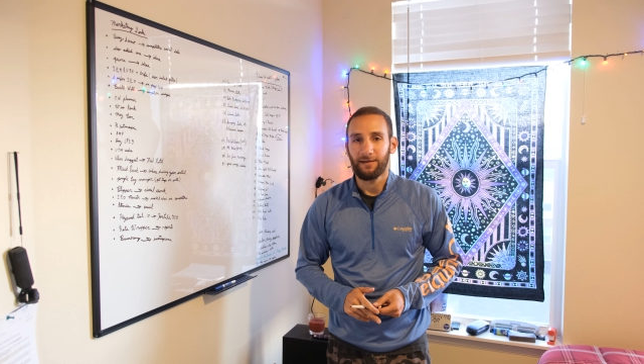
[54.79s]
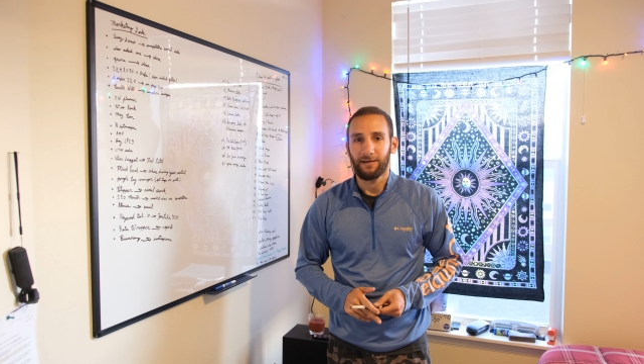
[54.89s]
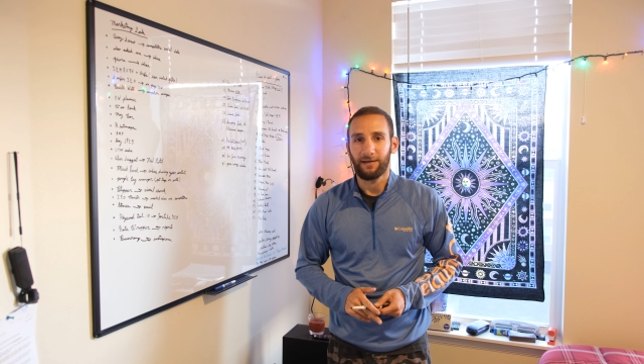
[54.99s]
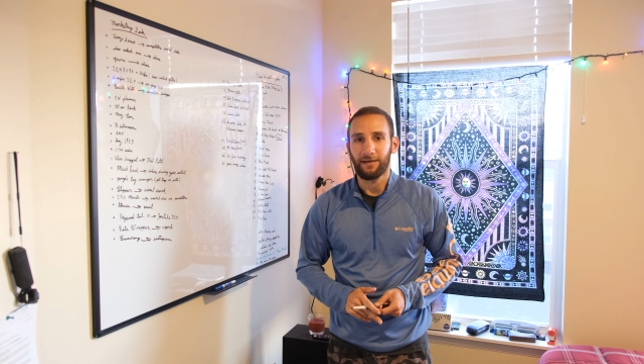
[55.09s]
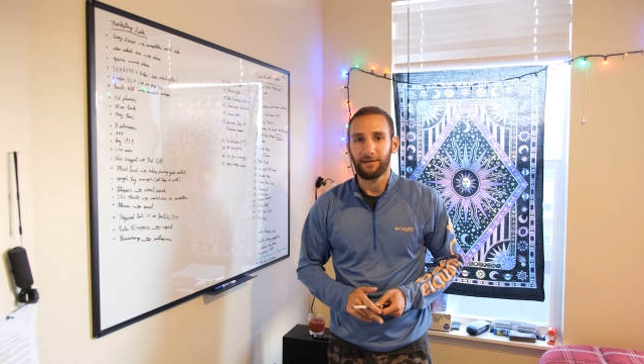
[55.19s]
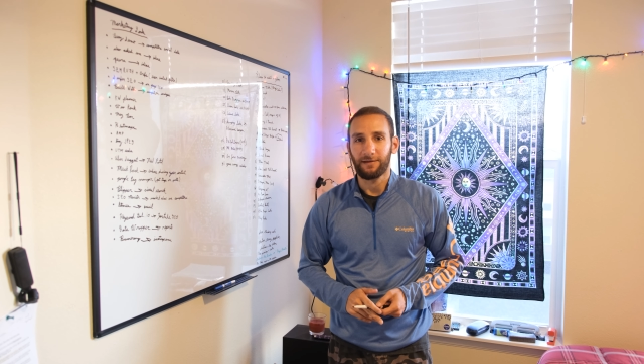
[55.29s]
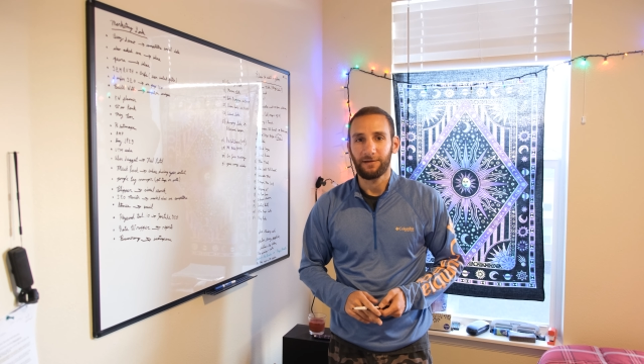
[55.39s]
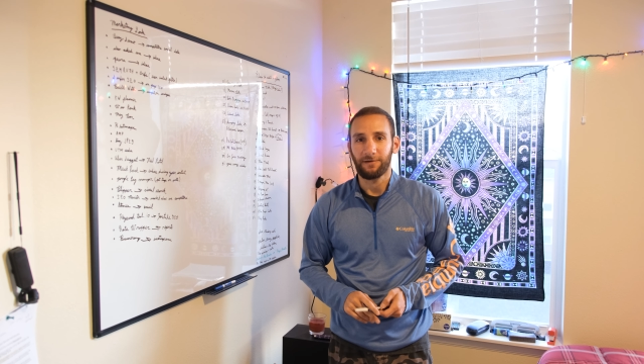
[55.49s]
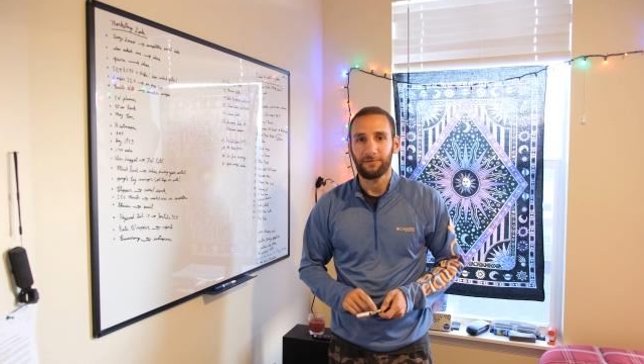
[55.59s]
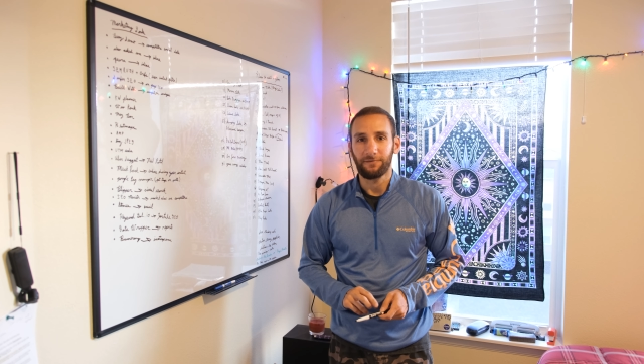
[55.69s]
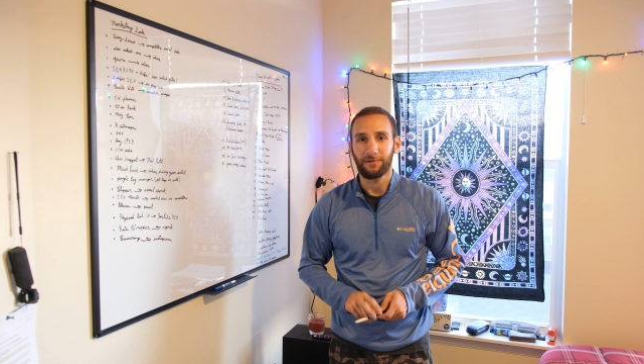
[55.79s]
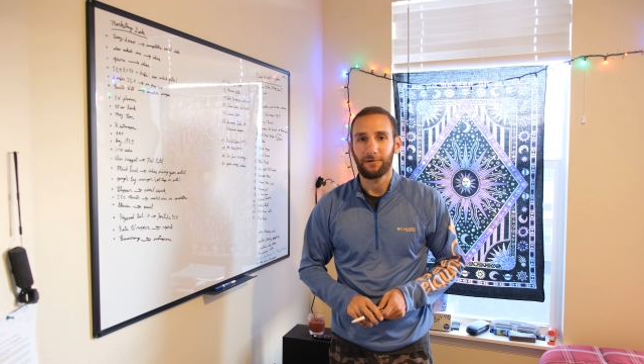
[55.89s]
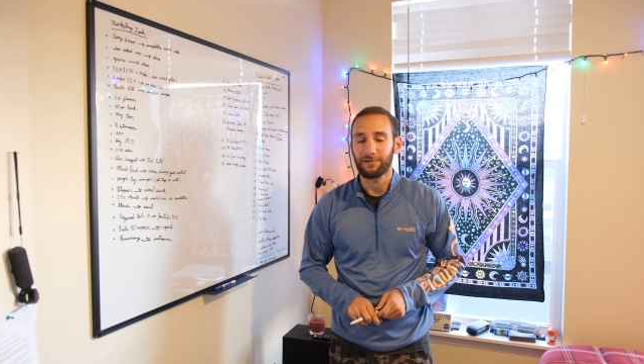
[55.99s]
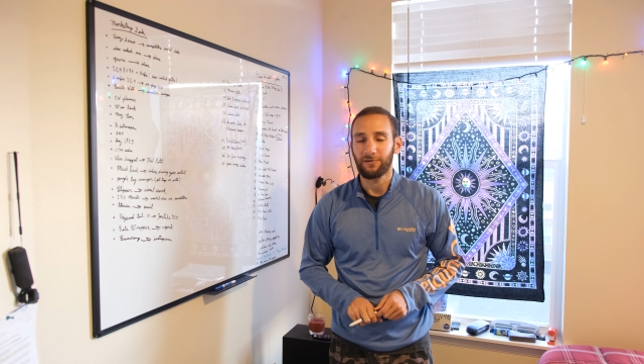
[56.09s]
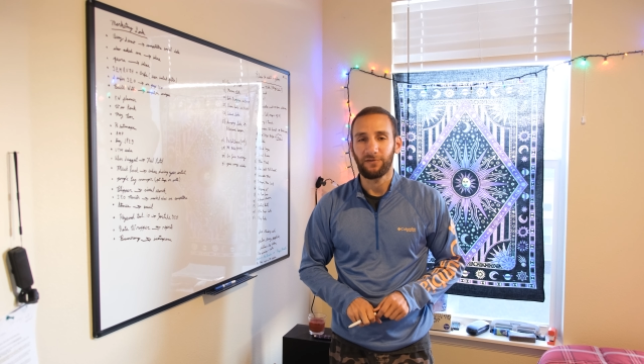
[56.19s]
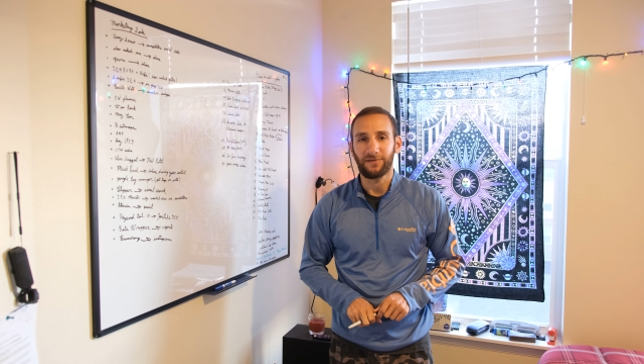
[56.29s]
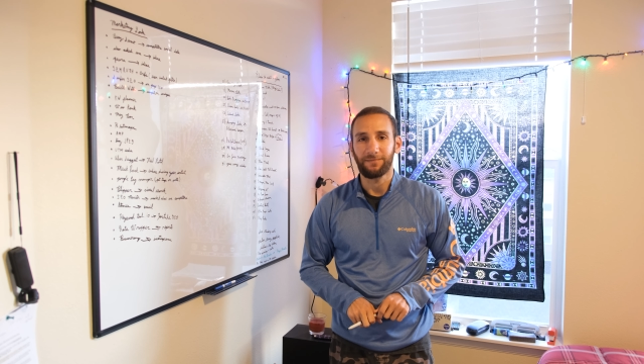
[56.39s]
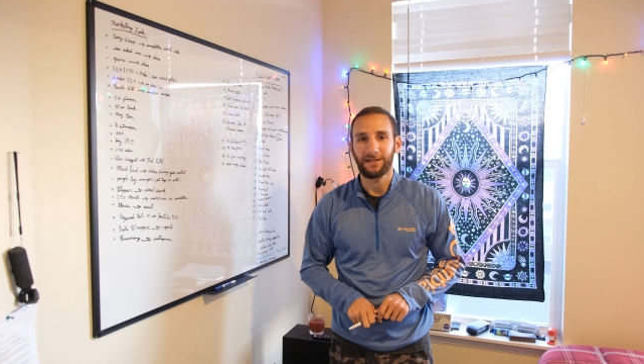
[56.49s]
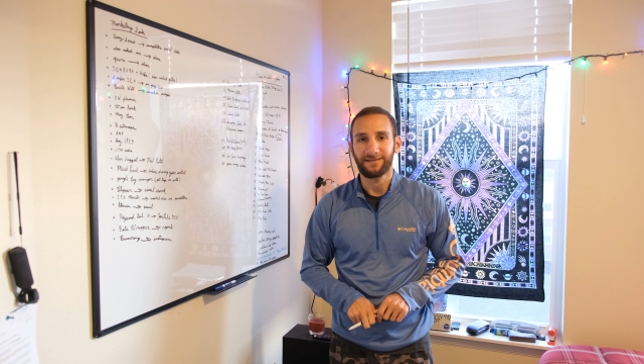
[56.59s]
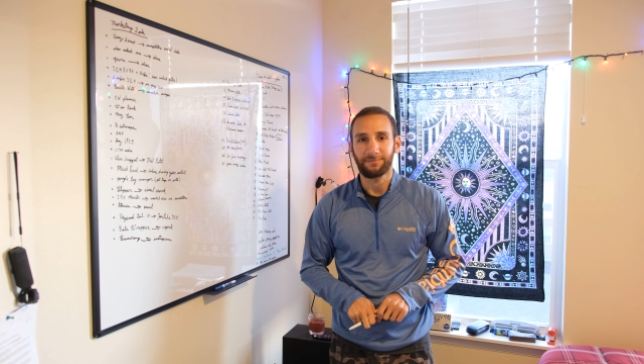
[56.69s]
and you know, going to these
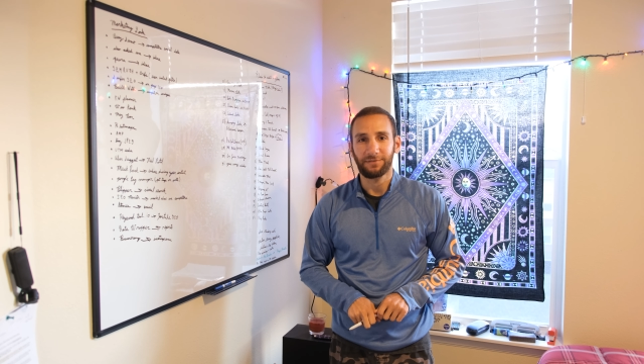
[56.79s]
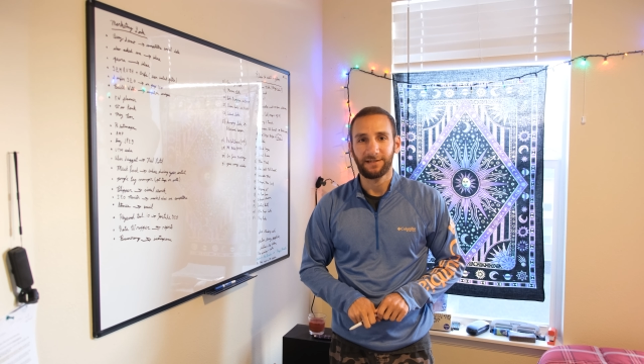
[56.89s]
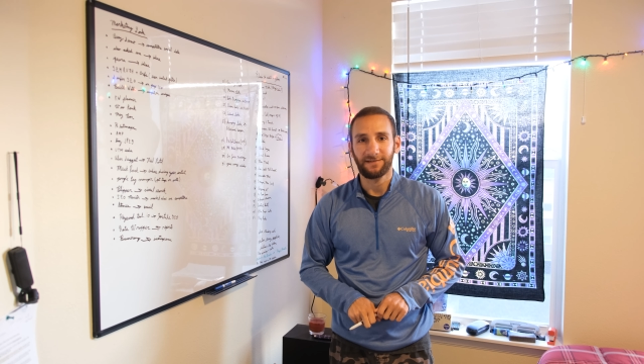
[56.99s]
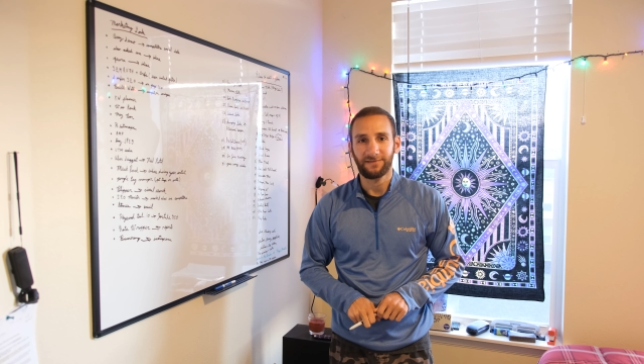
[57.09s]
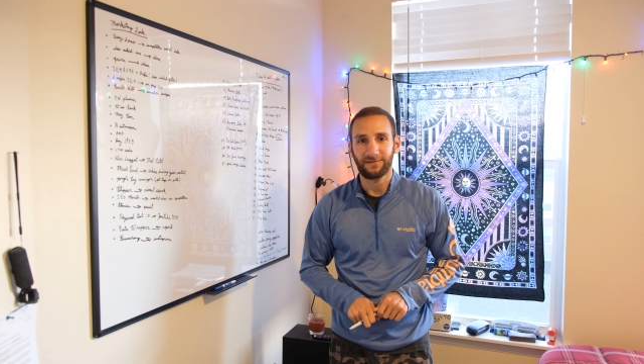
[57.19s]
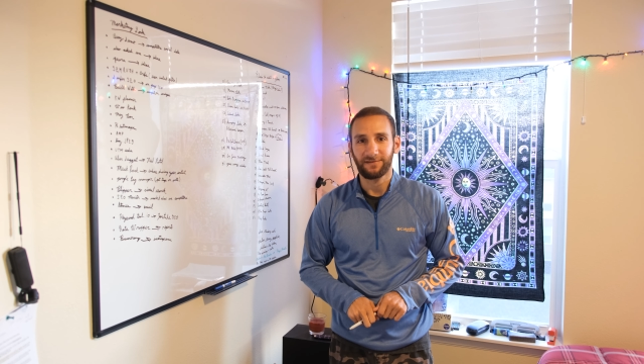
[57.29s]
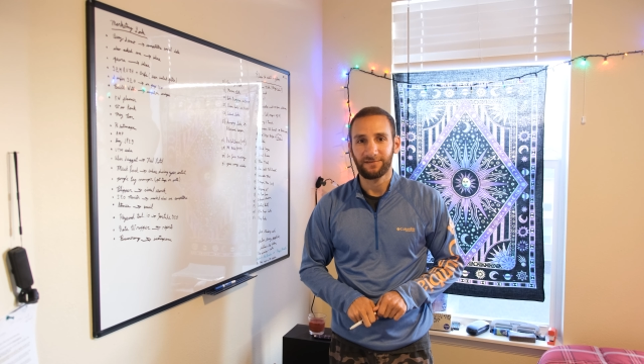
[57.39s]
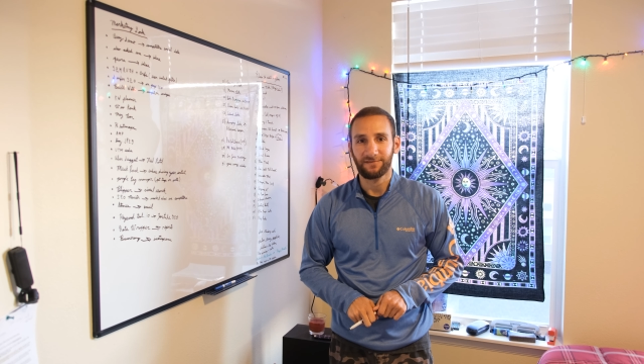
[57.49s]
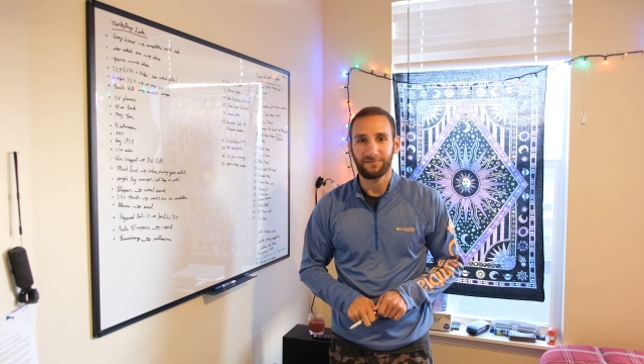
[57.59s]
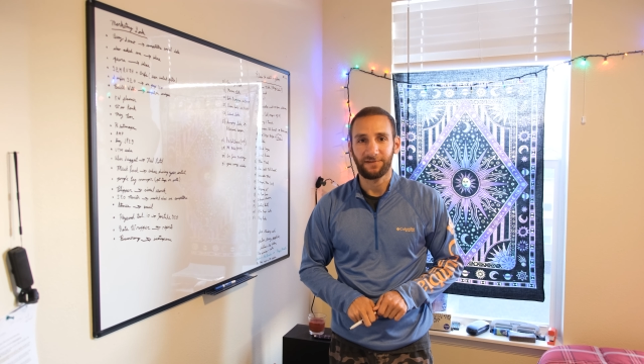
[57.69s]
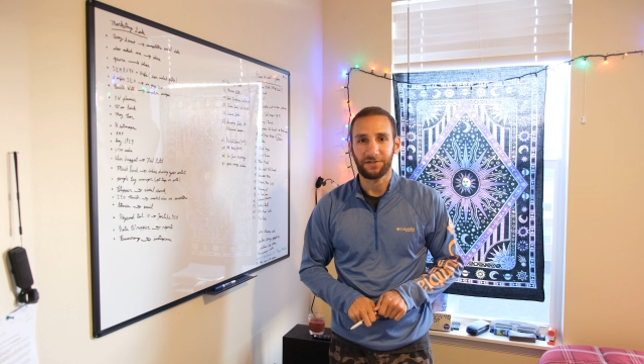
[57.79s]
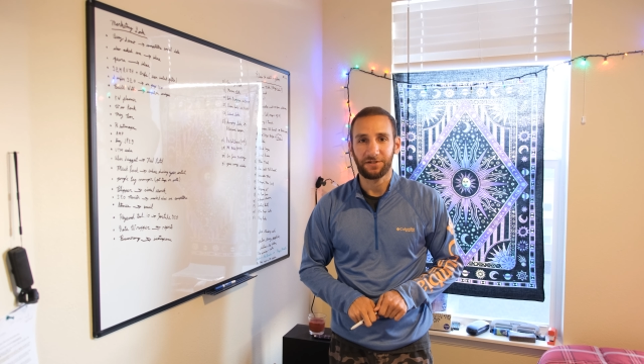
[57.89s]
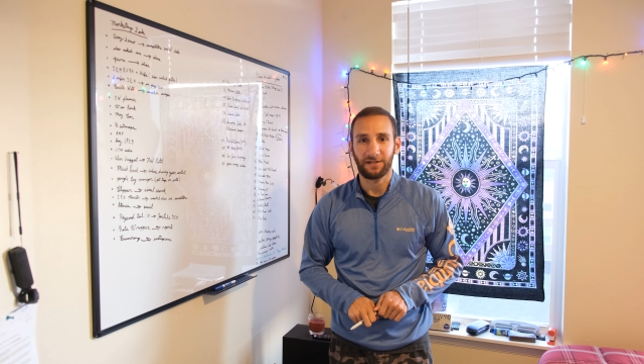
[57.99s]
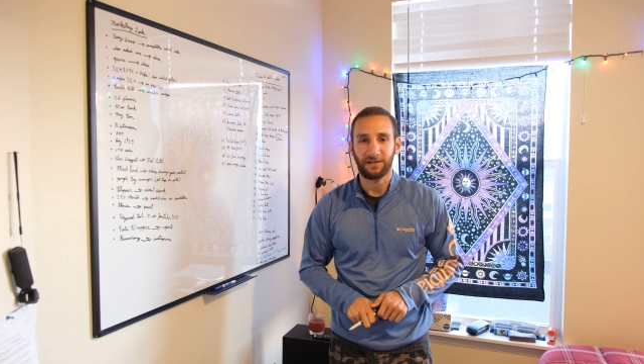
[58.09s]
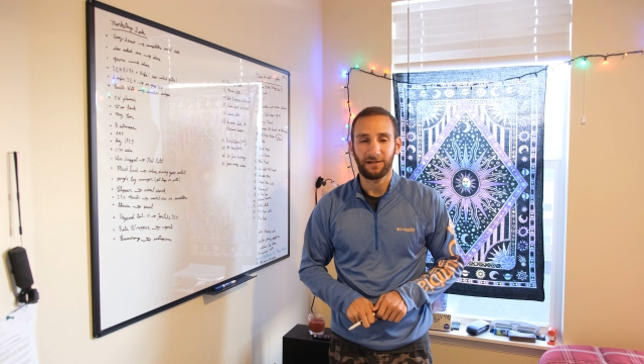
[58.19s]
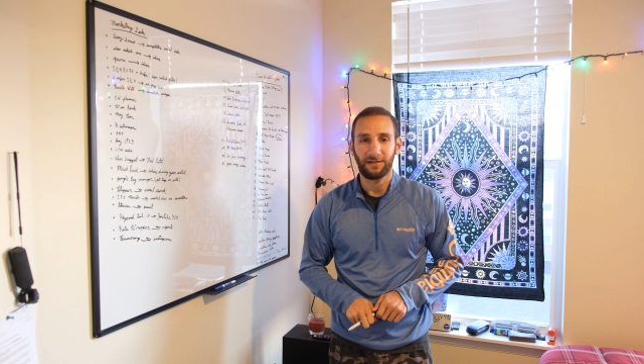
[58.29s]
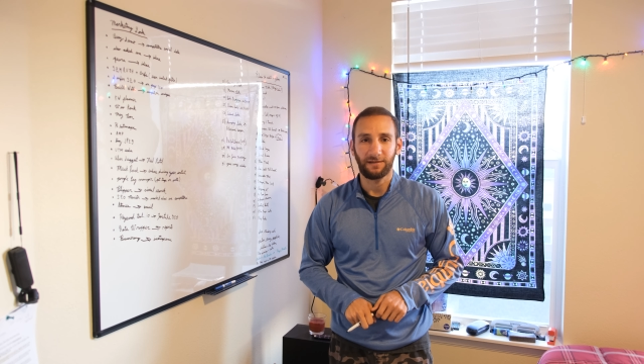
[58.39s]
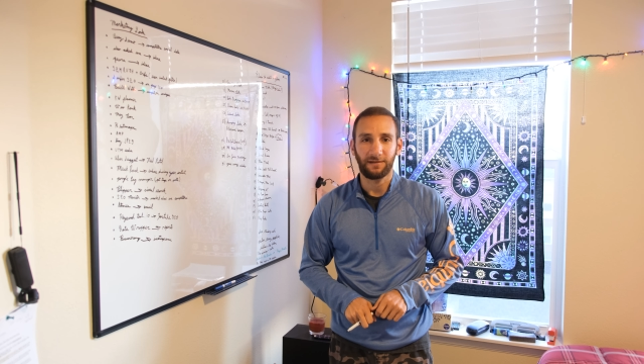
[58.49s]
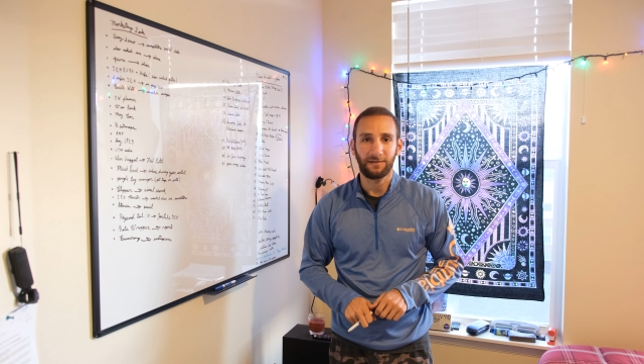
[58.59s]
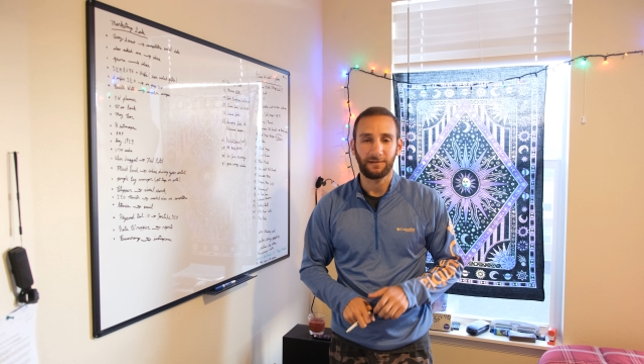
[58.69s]
amazing places, fishing,
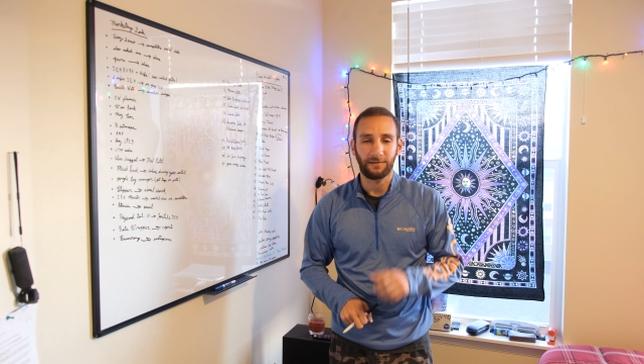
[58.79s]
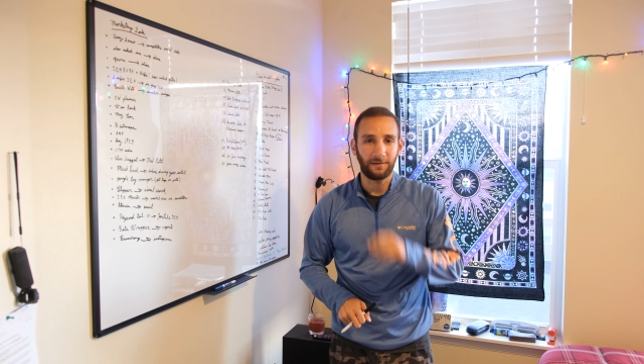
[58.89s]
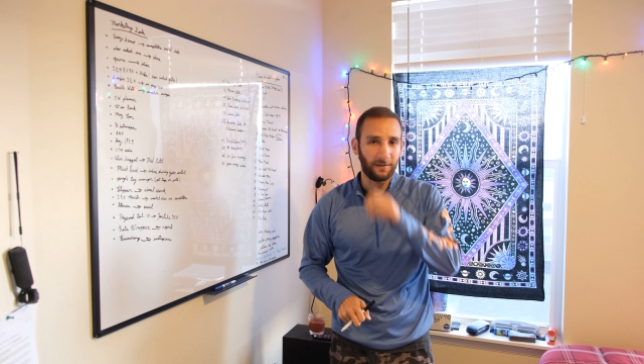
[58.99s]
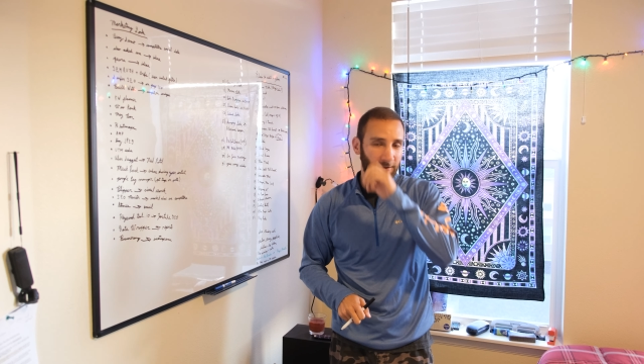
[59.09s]
hiking, and